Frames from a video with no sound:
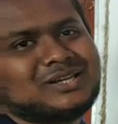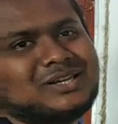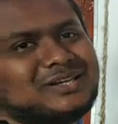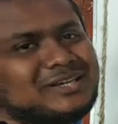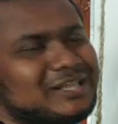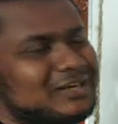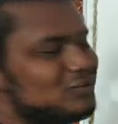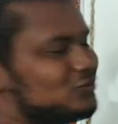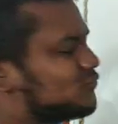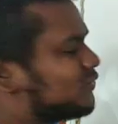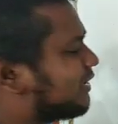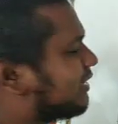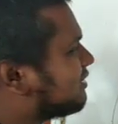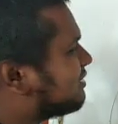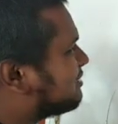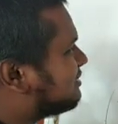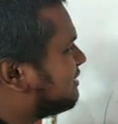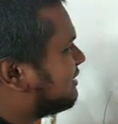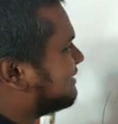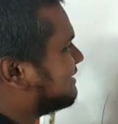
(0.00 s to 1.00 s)
Dear
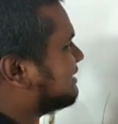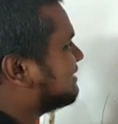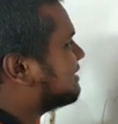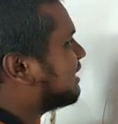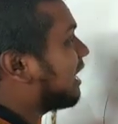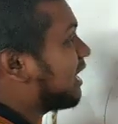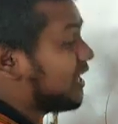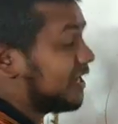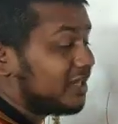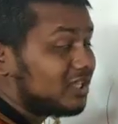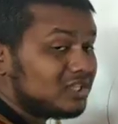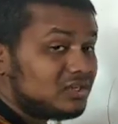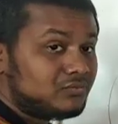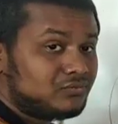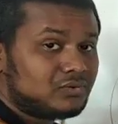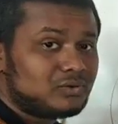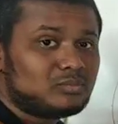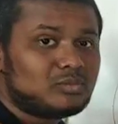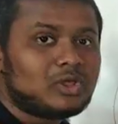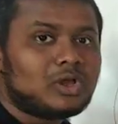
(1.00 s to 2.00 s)
friends, this is the another
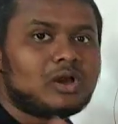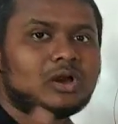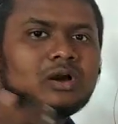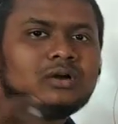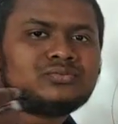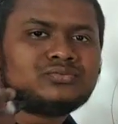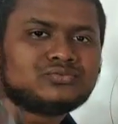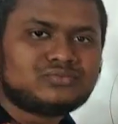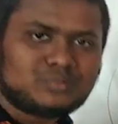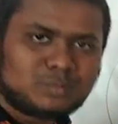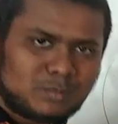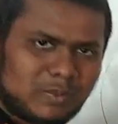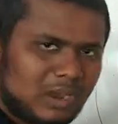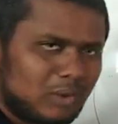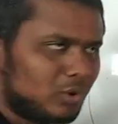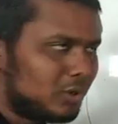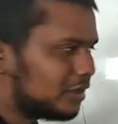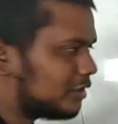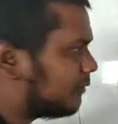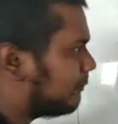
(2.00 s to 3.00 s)
formula of
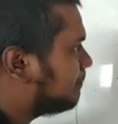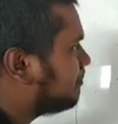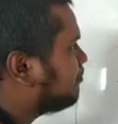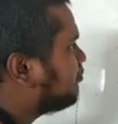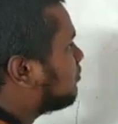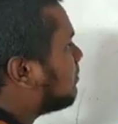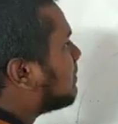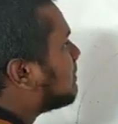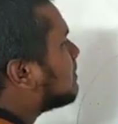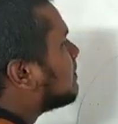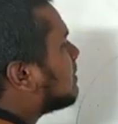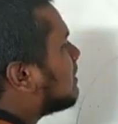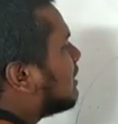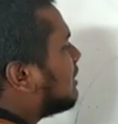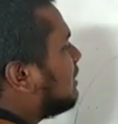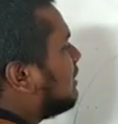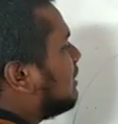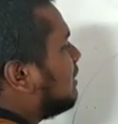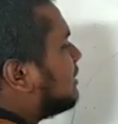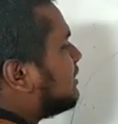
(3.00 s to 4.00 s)
power.
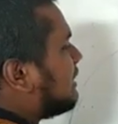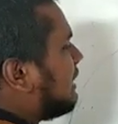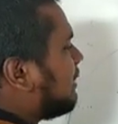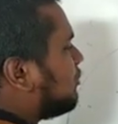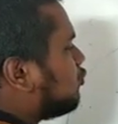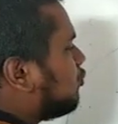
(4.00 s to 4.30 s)
Dear